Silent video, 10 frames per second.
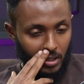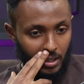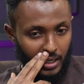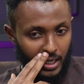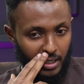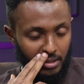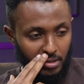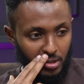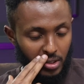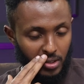
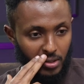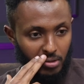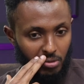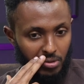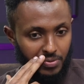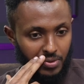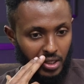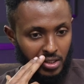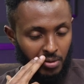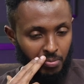And
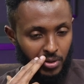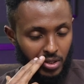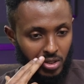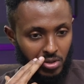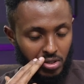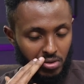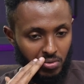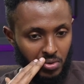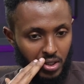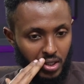at some point
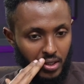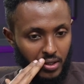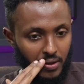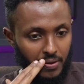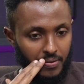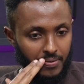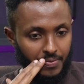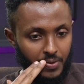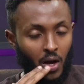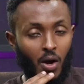we
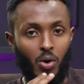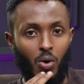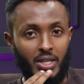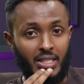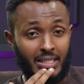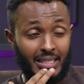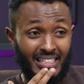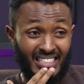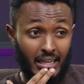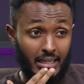were seated
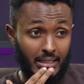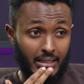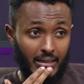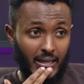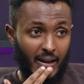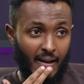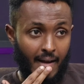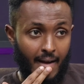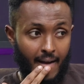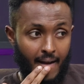discussing,
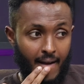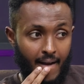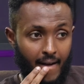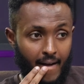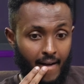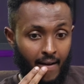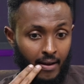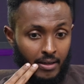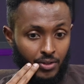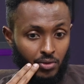
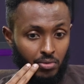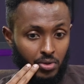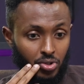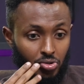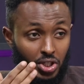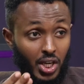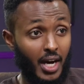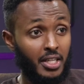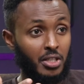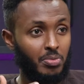and she
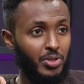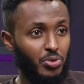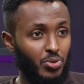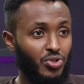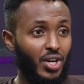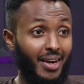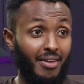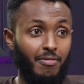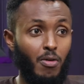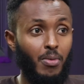asked me to try
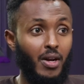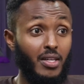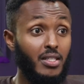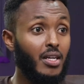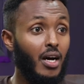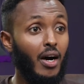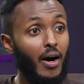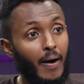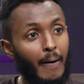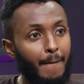and formulate
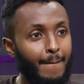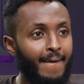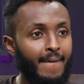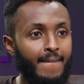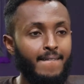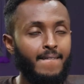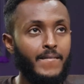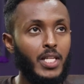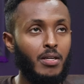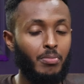
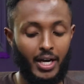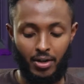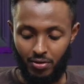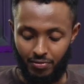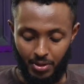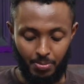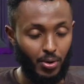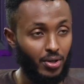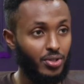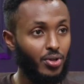some kind of
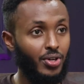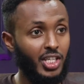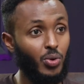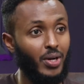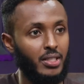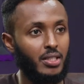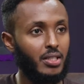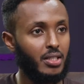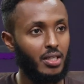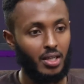report or
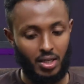request